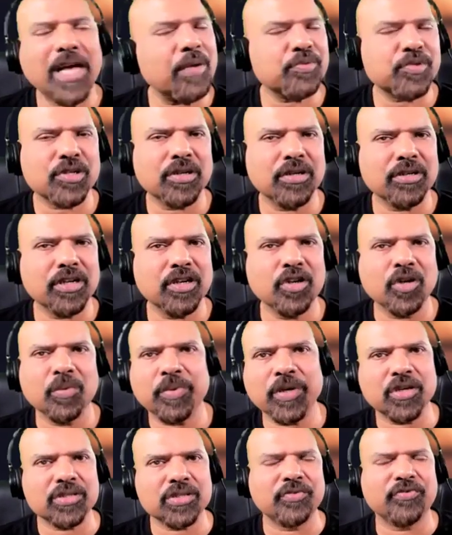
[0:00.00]
Absolutely no.
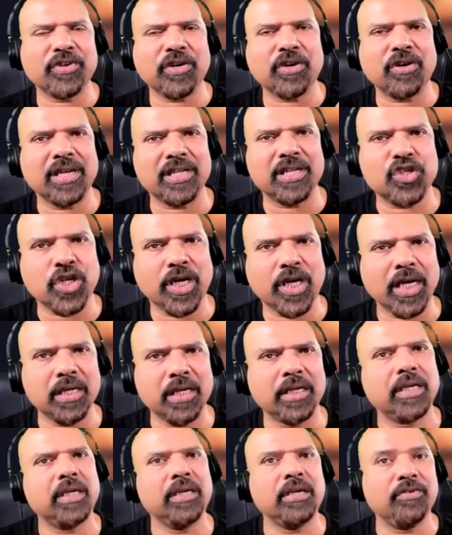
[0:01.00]
Because if you've got a child,
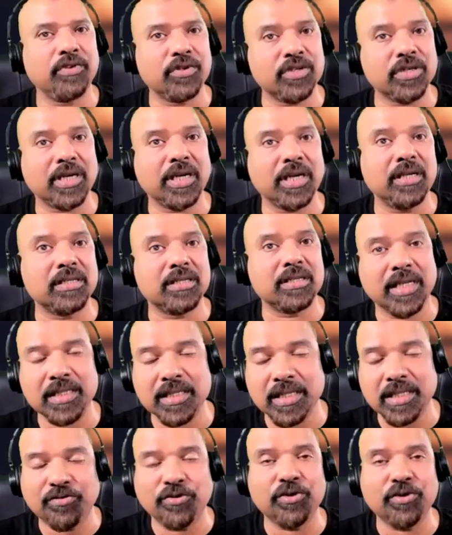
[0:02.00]
and if your child is,
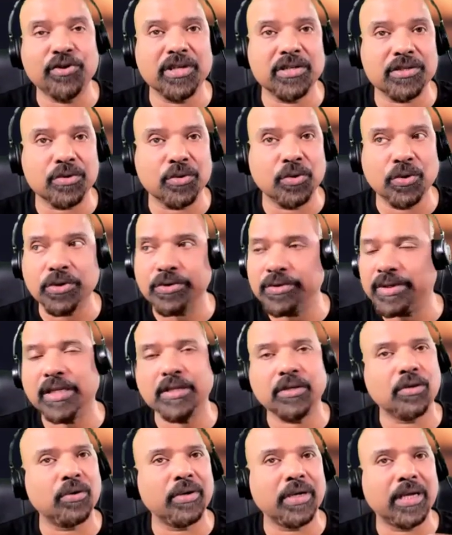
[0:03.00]
let's say, 4 years old, you
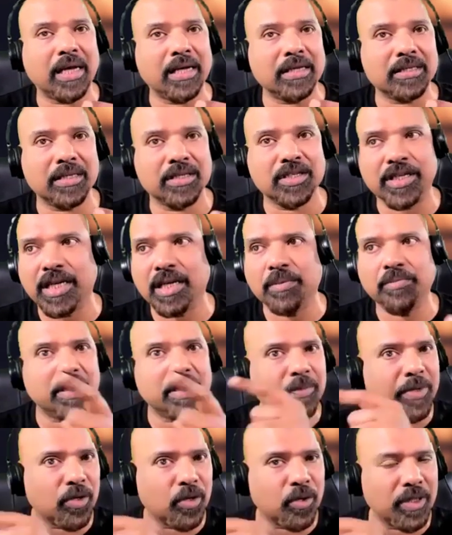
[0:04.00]
can go and ask the child,
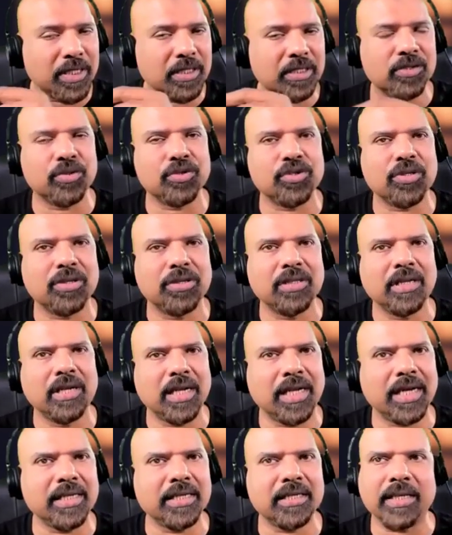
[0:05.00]
Baba, go and switch on the
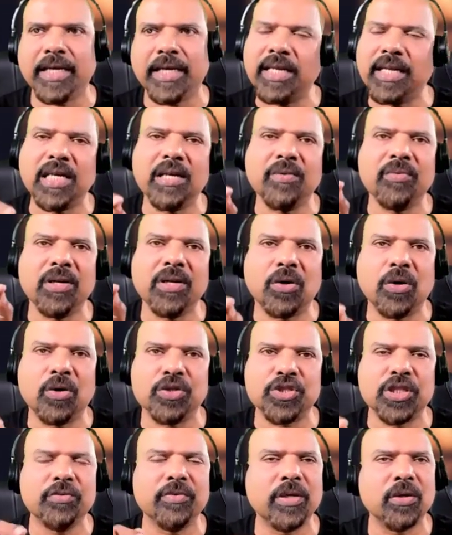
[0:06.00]
light, and he will
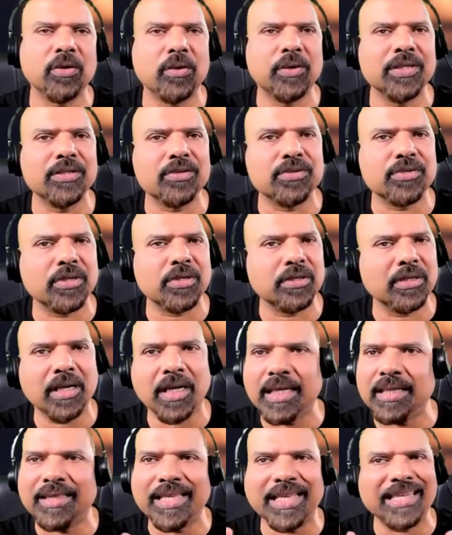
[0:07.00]
or she will go and switch on the
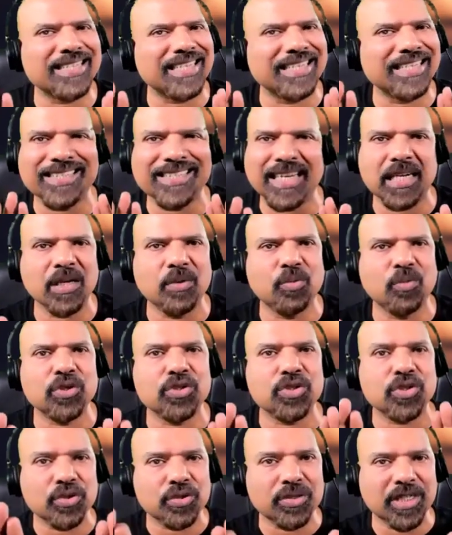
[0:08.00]
light. That's exactly
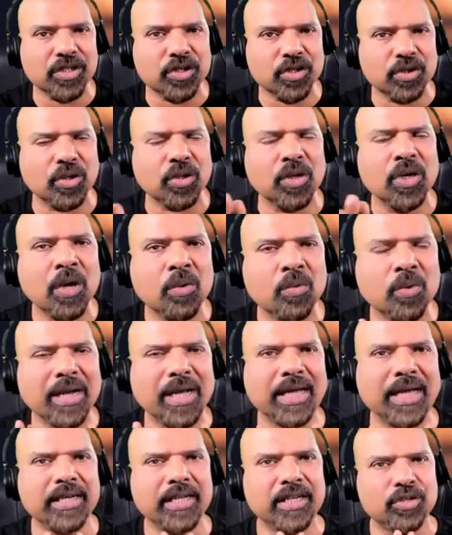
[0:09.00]
what you need to know, what
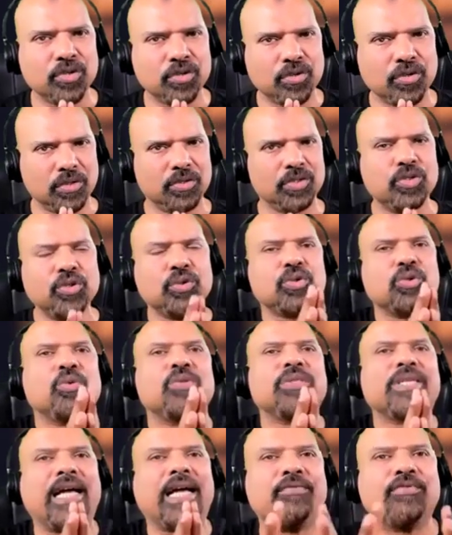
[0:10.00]
I need to know. You
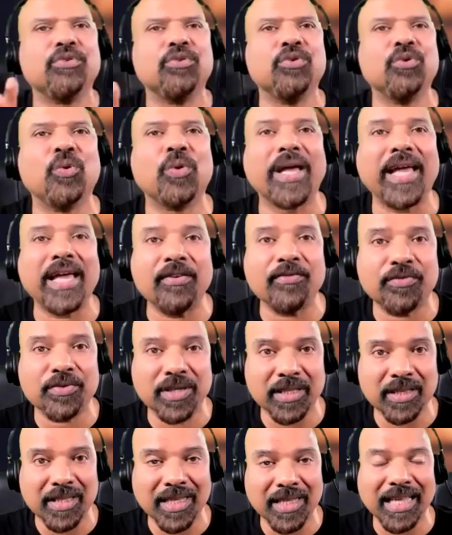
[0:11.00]
don't have to know
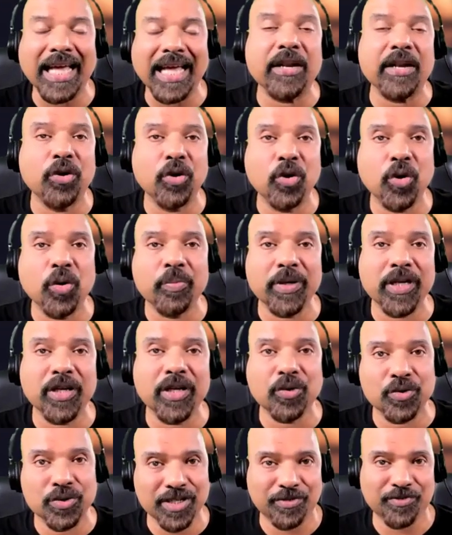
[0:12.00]
everything, and nobody
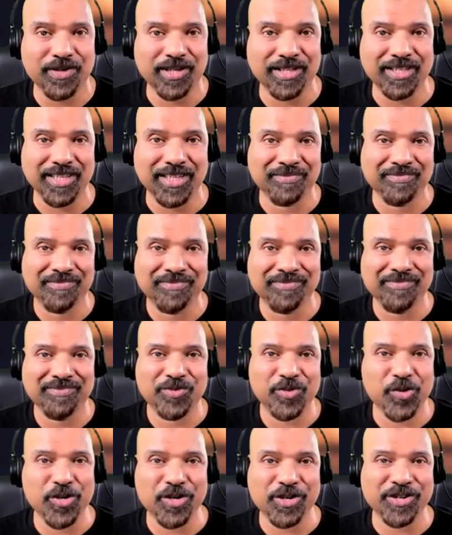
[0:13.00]
knows everything.
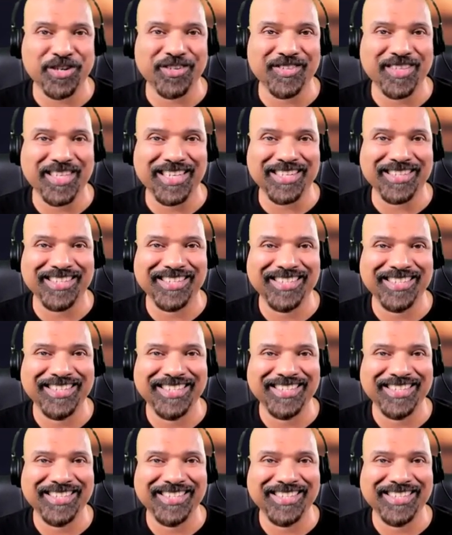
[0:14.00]
Do you agree to that?